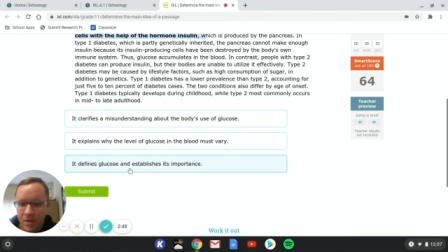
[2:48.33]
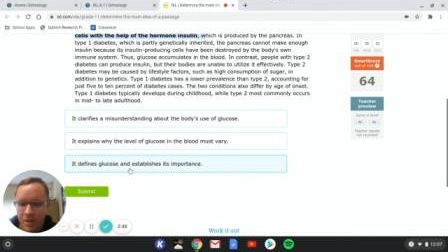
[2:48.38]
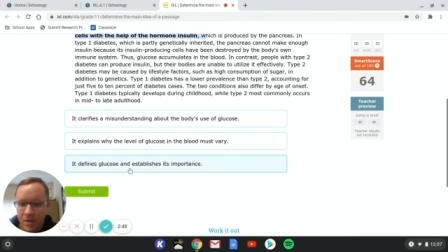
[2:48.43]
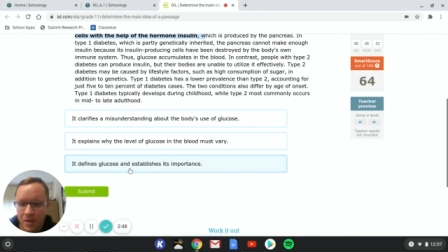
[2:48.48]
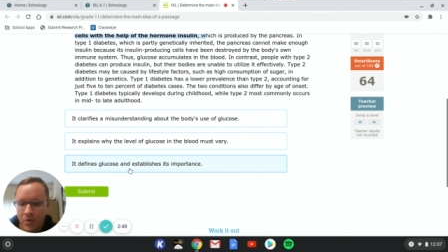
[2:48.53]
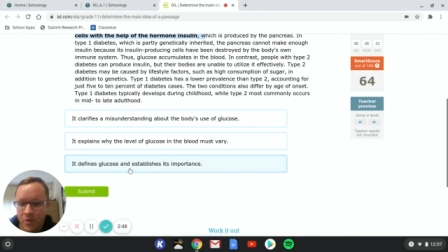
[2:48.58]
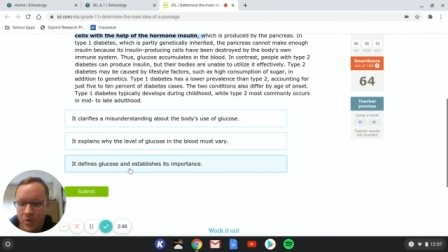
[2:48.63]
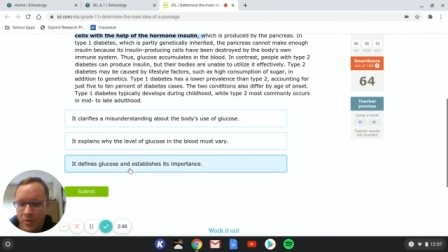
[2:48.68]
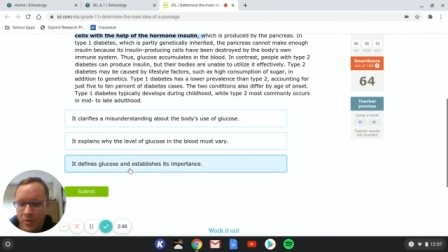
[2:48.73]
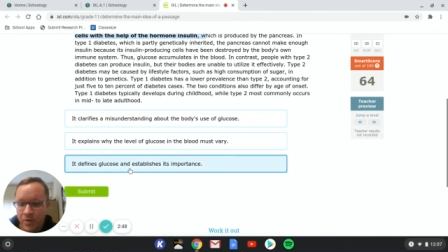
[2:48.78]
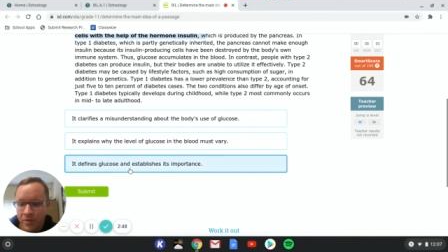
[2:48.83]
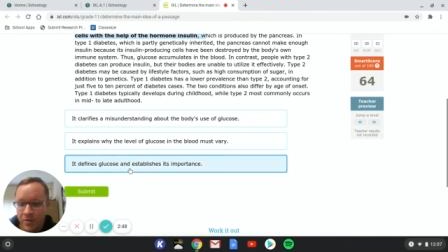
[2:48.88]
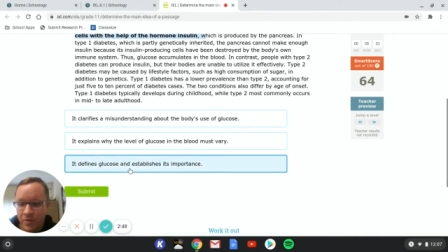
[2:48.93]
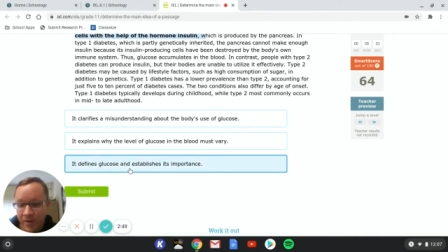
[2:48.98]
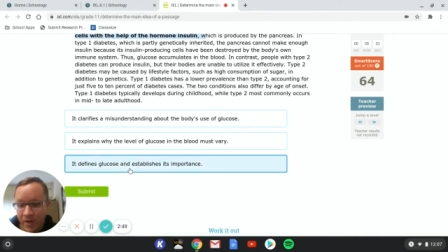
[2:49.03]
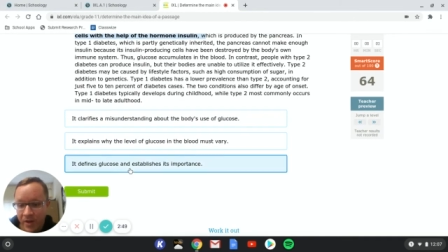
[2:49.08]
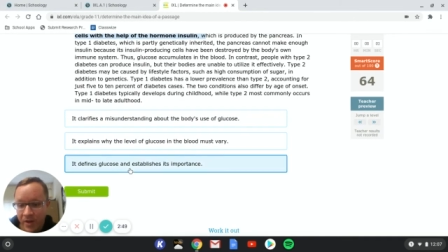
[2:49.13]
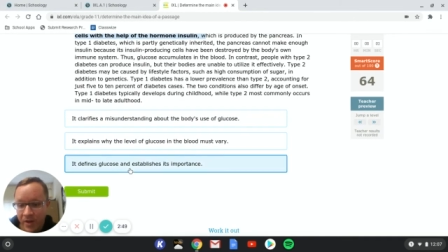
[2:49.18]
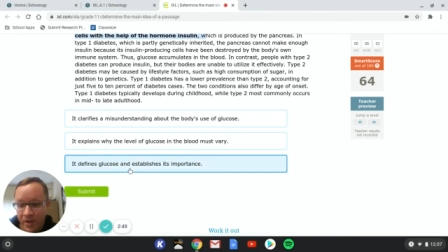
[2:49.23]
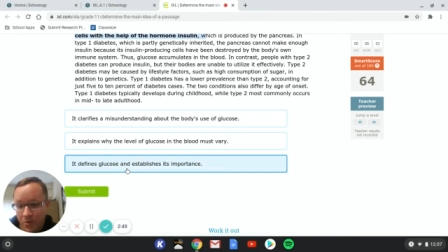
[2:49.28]
So it
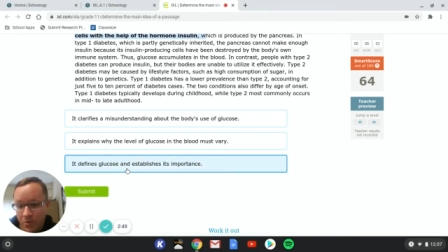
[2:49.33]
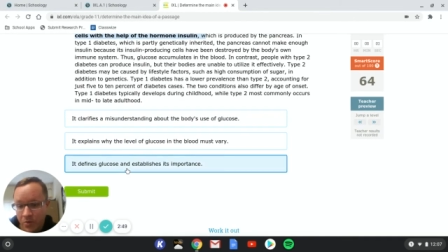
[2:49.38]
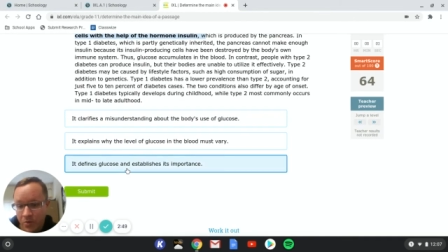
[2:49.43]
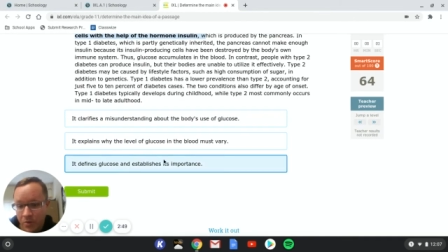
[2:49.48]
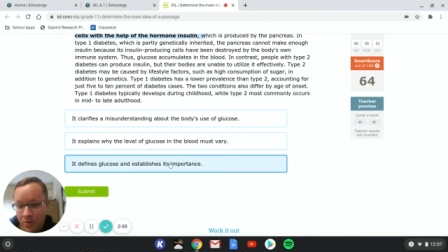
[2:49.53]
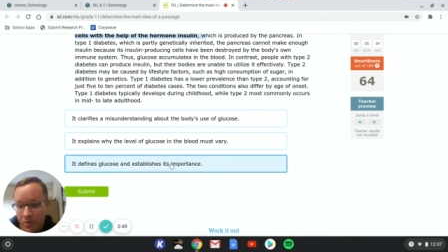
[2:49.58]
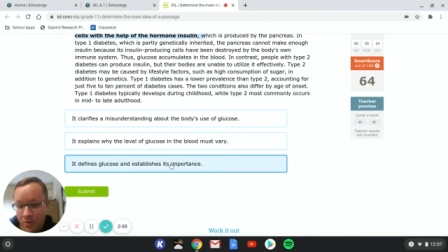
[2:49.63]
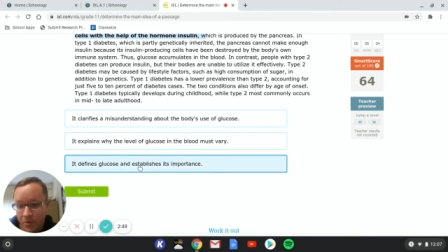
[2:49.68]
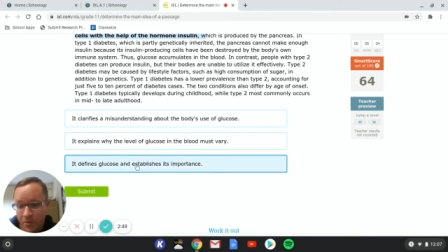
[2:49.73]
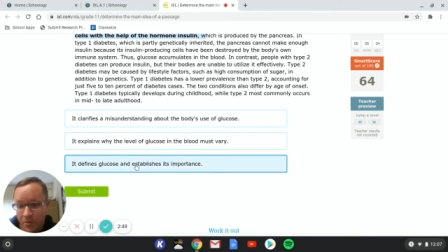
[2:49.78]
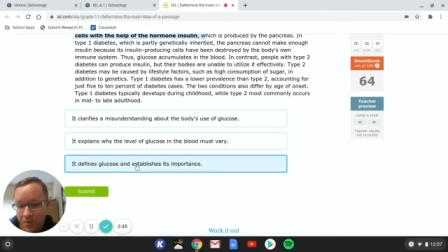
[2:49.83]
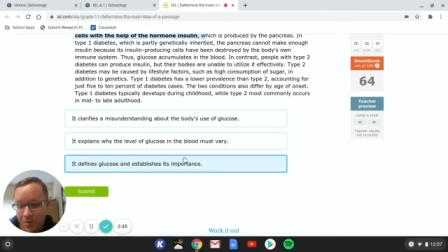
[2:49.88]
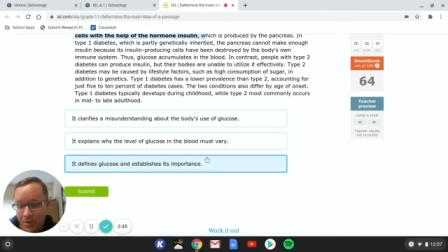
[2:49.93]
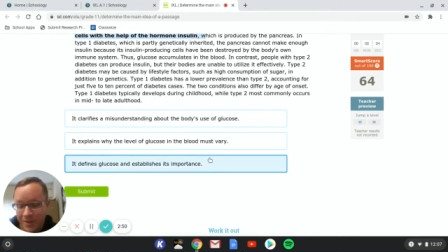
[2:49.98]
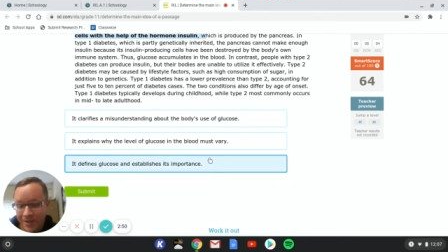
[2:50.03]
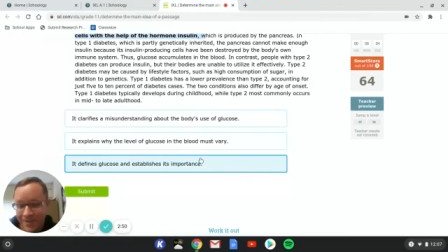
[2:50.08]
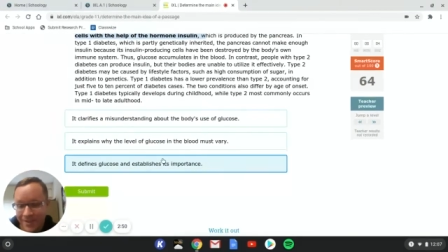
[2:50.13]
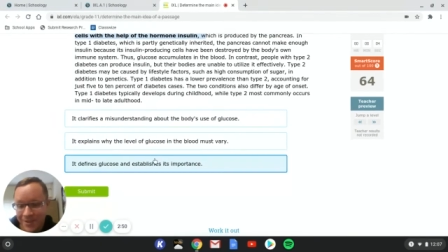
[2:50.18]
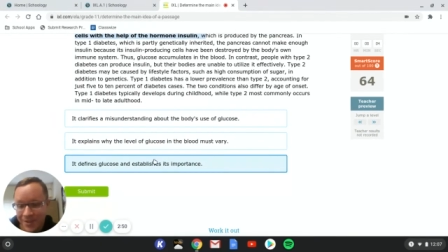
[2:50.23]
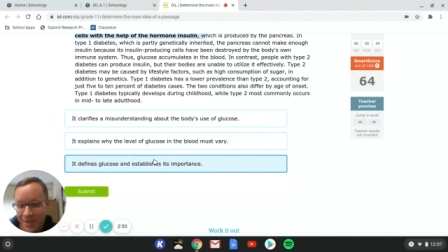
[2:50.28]
defines glucose
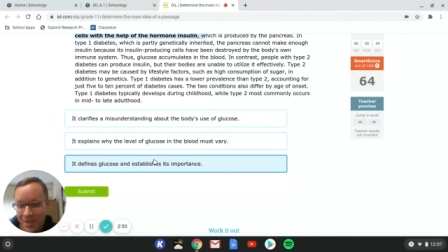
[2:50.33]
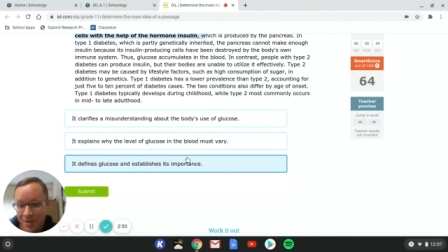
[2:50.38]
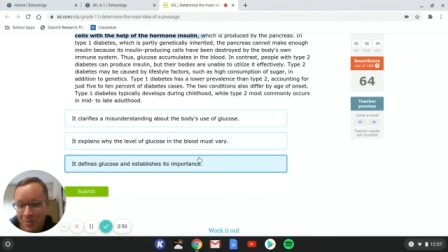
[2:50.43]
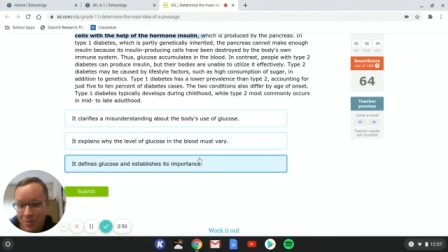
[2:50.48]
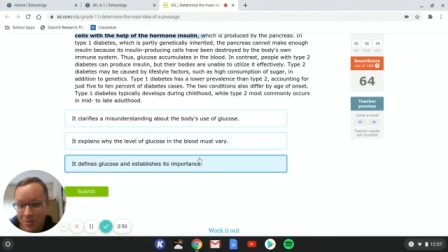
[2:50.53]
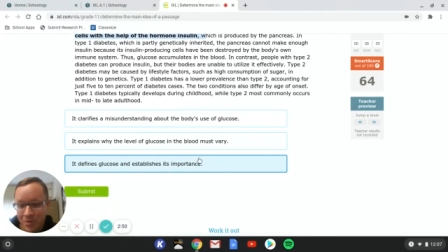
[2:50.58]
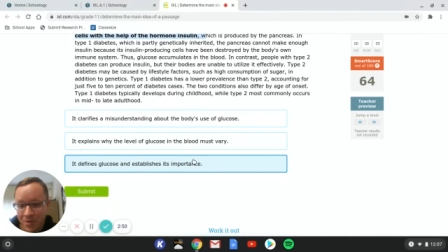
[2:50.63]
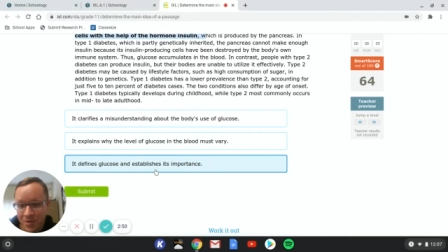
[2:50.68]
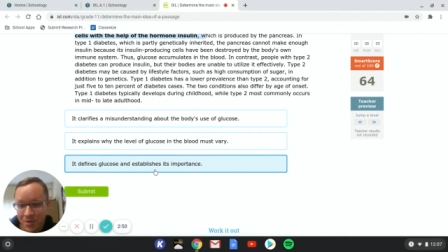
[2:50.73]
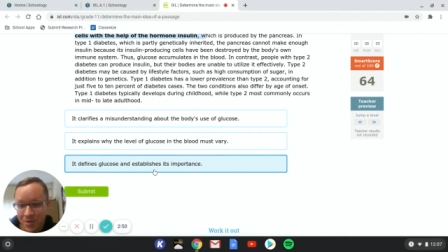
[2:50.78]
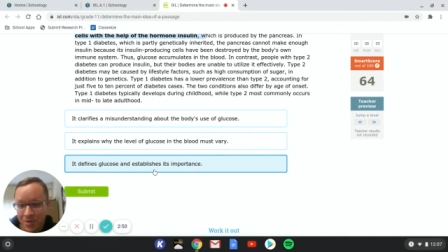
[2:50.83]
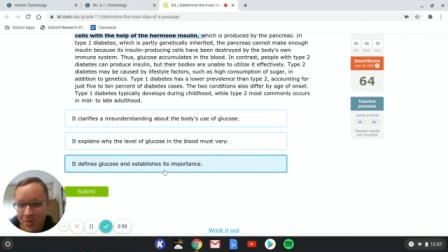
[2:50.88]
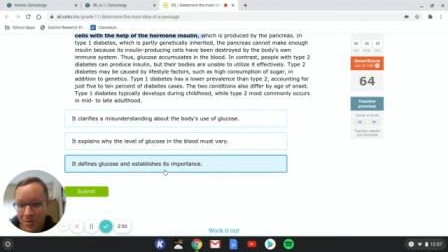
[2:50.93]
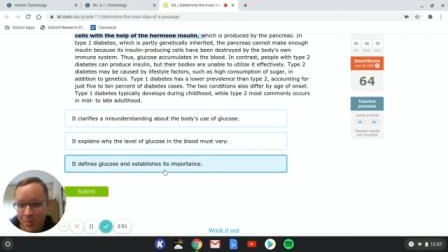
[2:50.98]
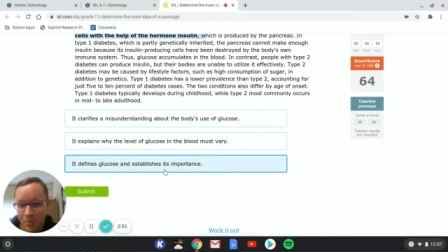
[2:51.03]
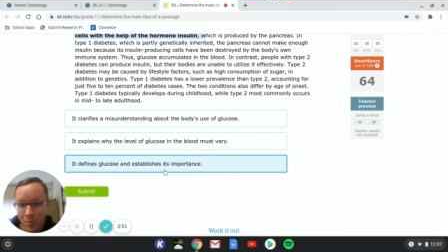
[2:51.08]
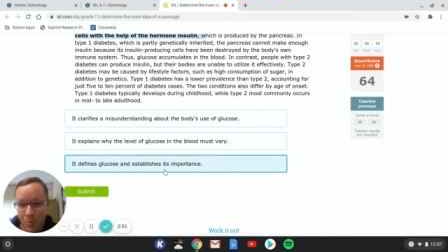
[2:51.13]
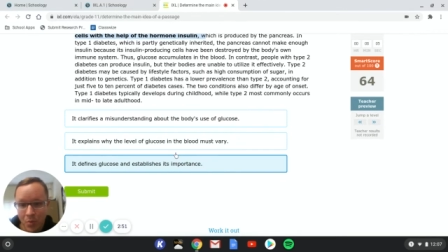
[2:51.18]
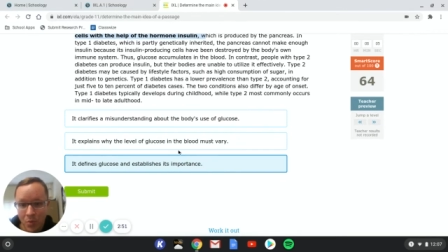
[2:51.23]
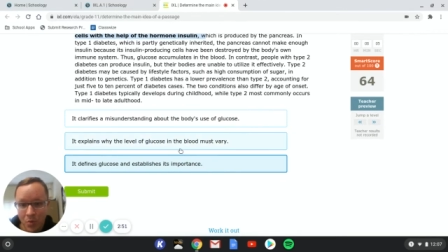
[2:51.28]
and establishes its
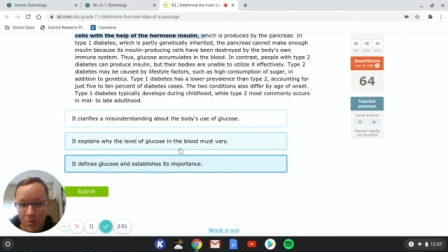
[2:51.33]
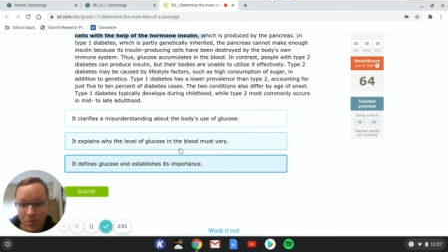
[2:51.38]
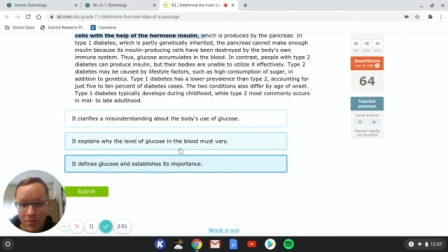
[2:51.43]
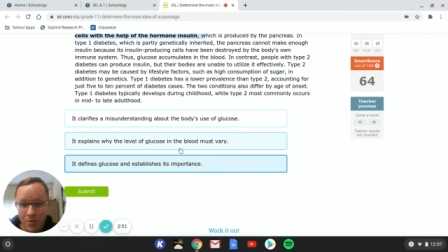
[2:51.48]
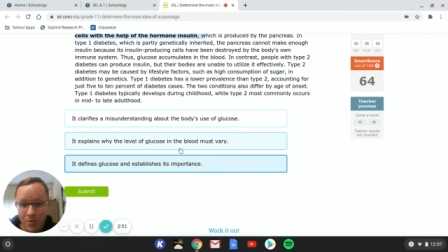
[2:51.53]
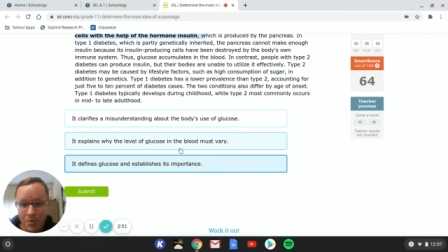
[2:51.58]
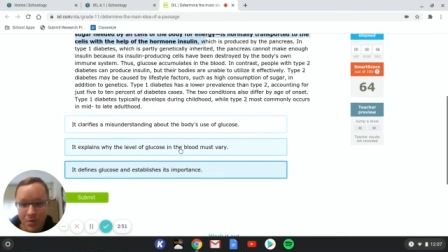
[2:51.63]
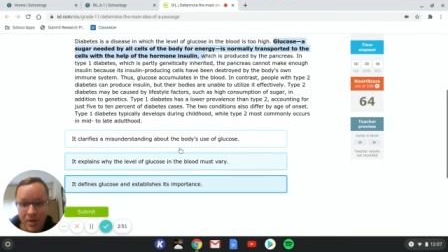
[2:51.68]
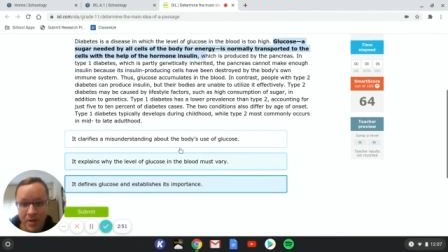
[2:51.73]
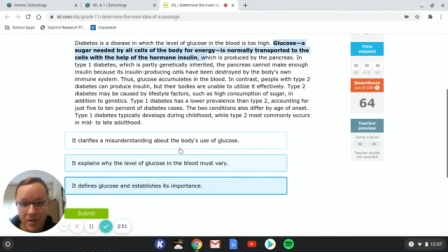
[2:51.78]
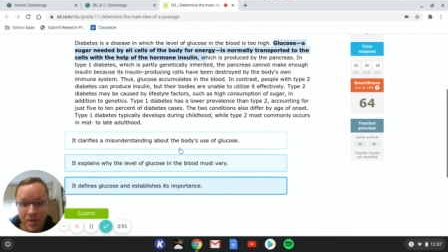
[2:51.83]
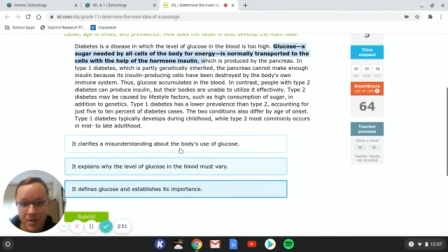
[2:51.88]
importance, right?